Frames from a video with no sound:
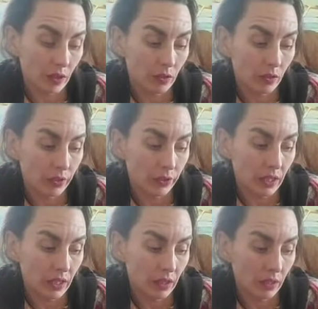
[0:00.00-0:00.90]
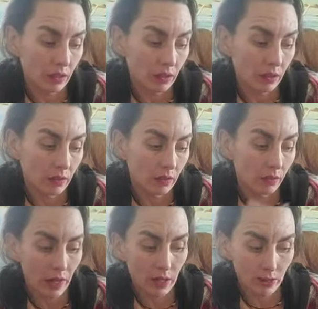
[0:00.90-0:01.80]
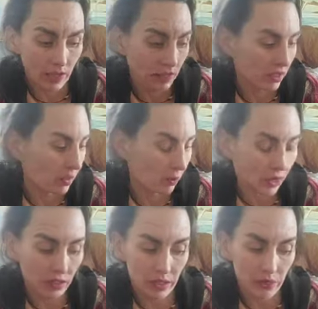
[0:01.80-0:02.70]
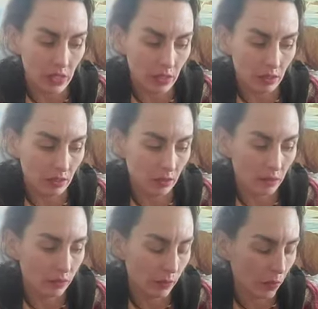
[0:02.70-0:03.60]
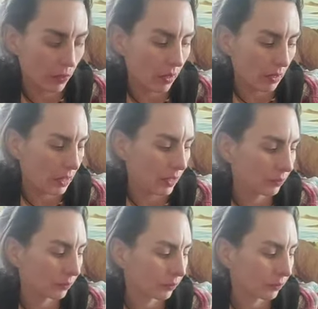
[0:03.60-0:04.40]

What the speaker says: clearing virus, bacteria from the body,